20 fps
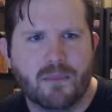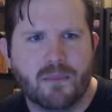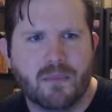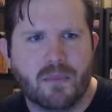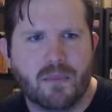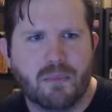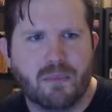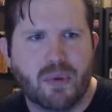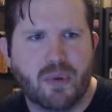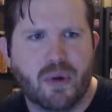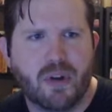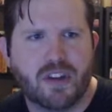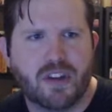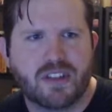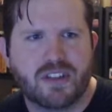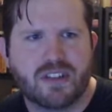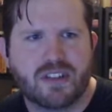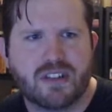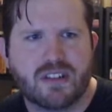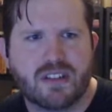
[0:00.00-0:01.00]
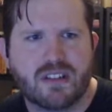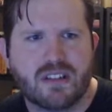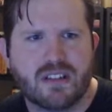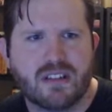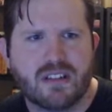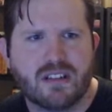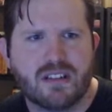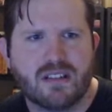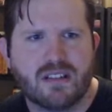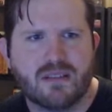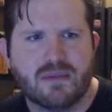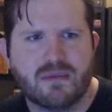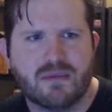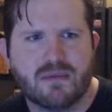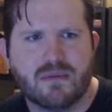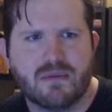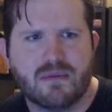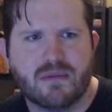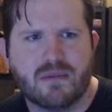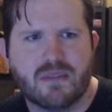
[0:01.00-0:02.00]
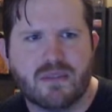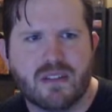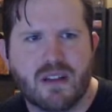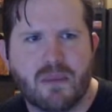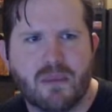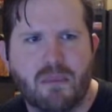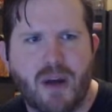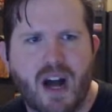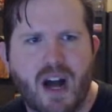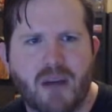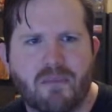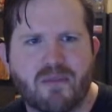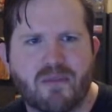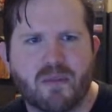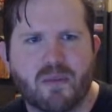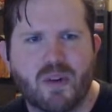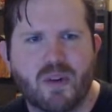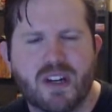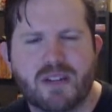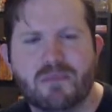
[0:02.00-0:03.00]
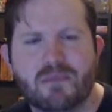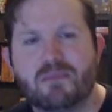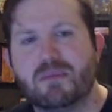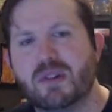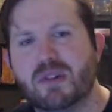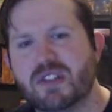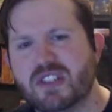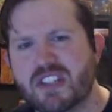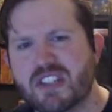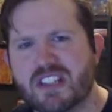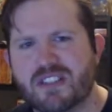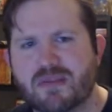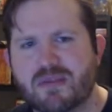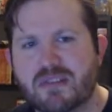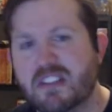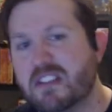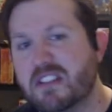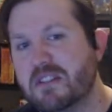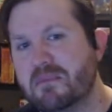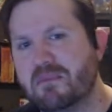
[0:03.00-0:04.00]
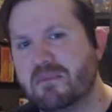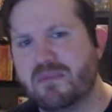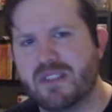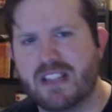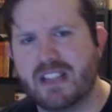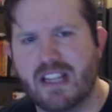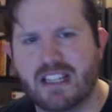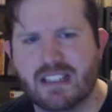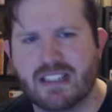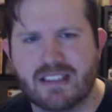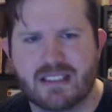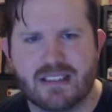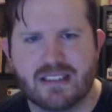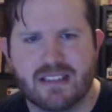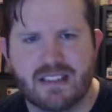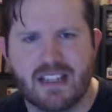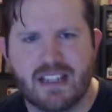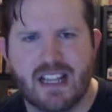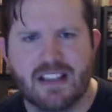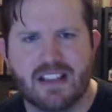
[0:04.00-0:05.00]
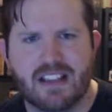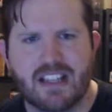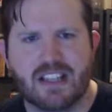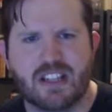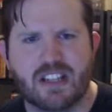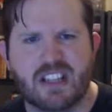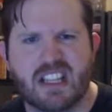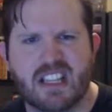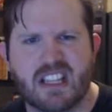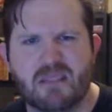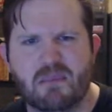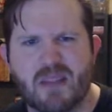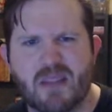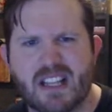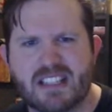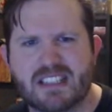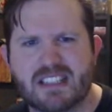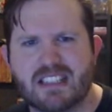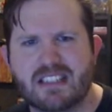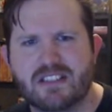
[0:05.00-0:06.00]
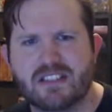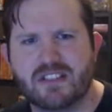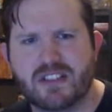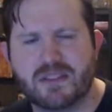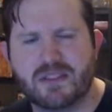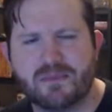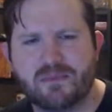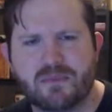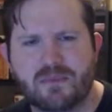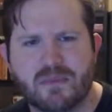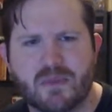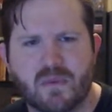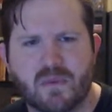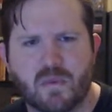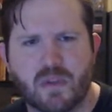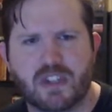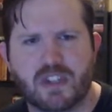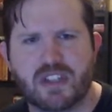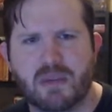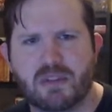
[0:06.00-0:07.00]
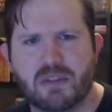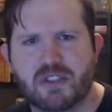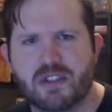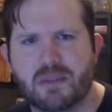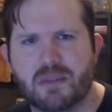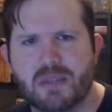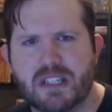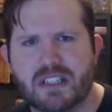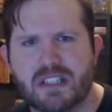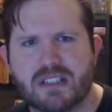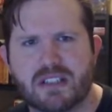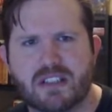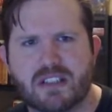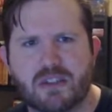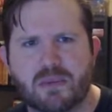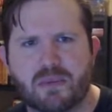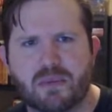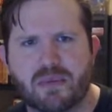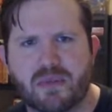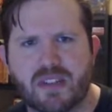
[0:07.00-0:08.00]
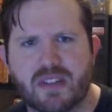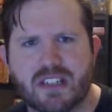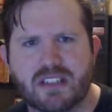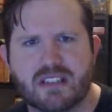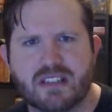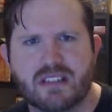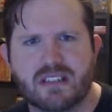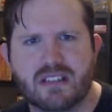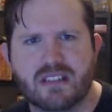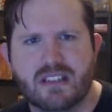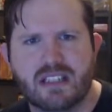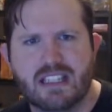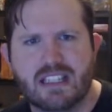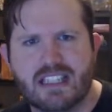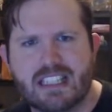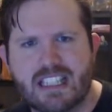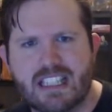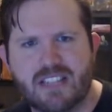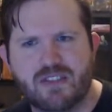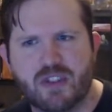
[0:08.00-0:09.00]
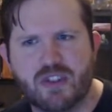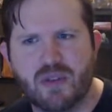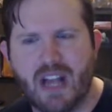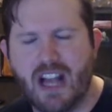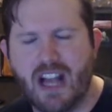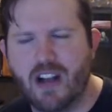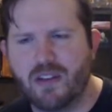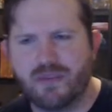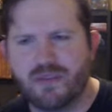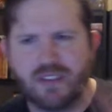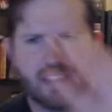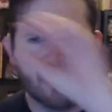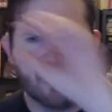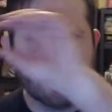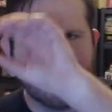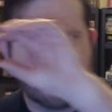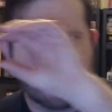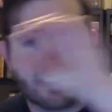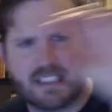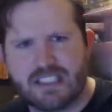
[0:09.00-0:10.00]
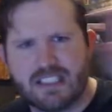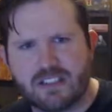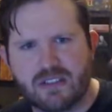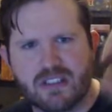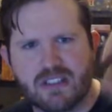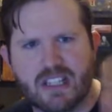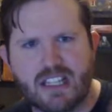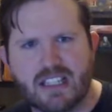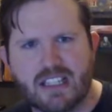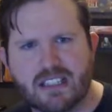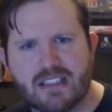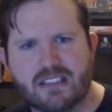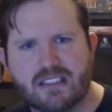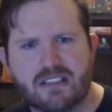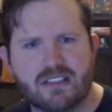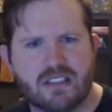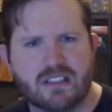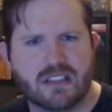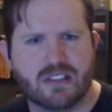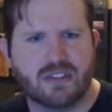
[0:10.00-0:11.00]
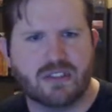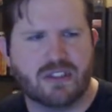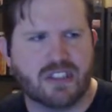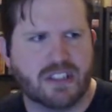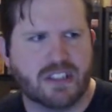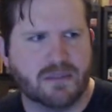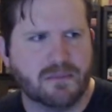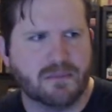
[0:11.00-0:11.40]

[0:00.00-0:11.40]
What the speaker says: push, pop from one, push it onto another. Nice. And then you get message, which I'm assuming is you print, gives you out the like single line solution.